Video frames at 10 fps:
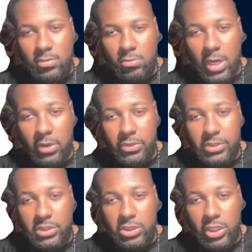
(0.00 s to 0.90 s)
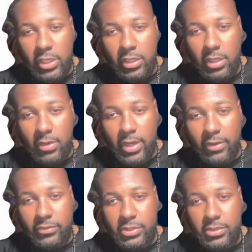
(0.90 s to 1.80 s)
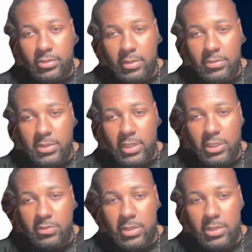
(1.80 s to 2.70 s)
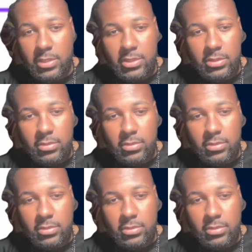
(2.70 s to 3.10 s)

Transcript: Wow, this is shocking. I was not expecting this.